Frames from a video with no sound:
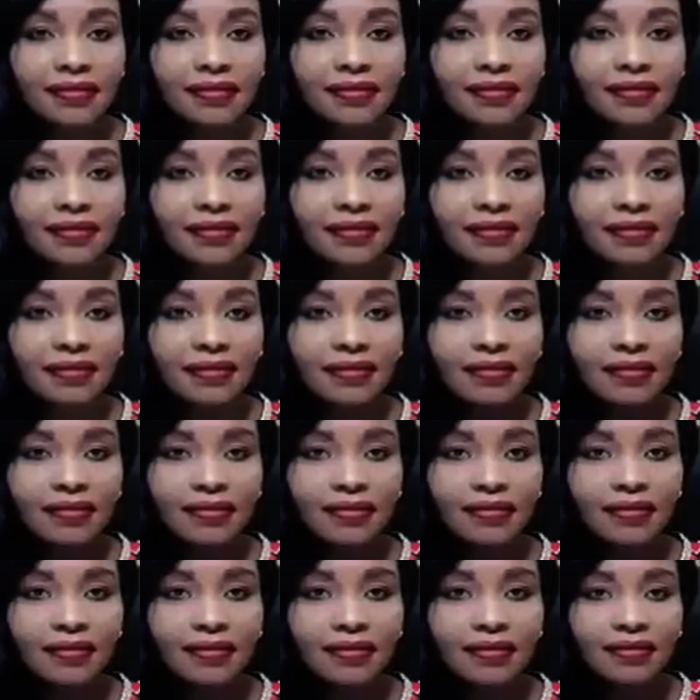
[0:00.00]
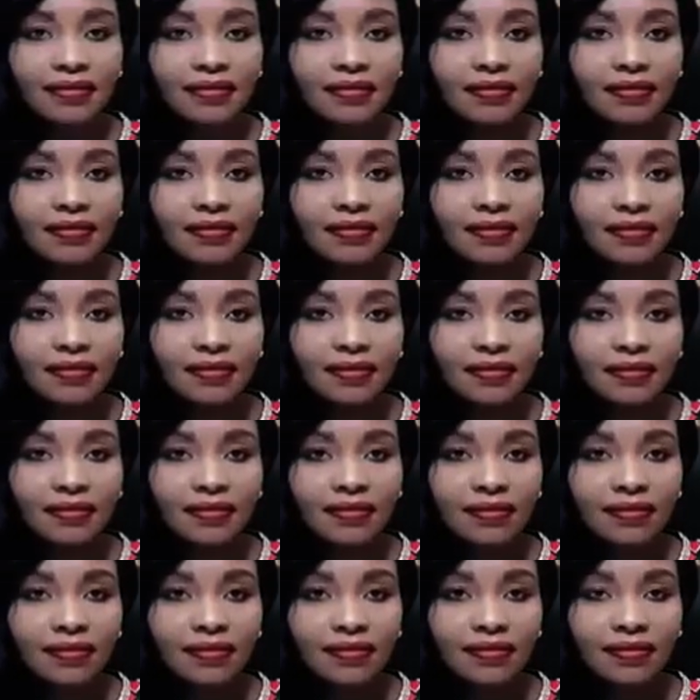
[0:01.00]

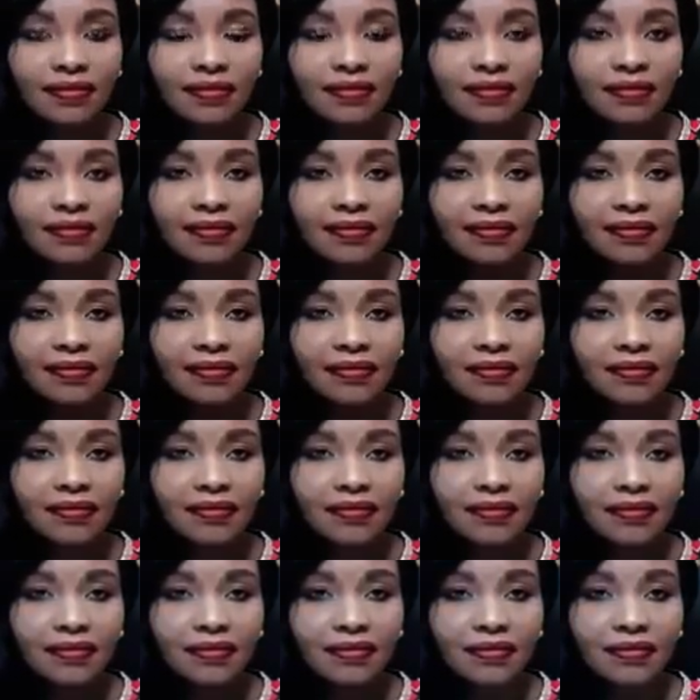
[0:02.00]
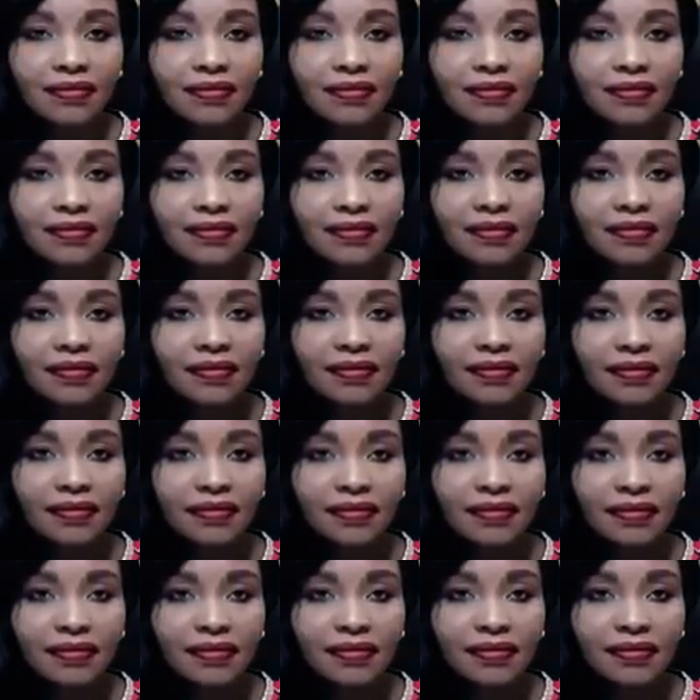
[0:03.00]

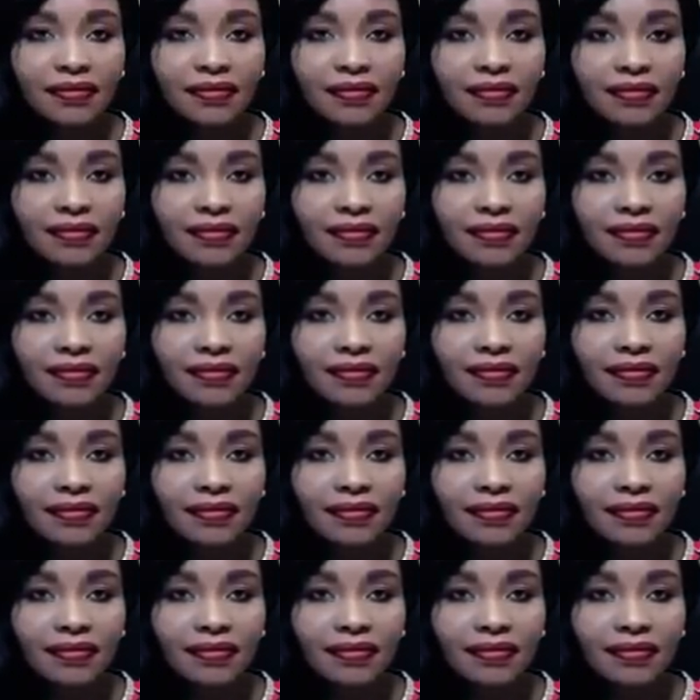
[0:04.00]
The person shown says nothing.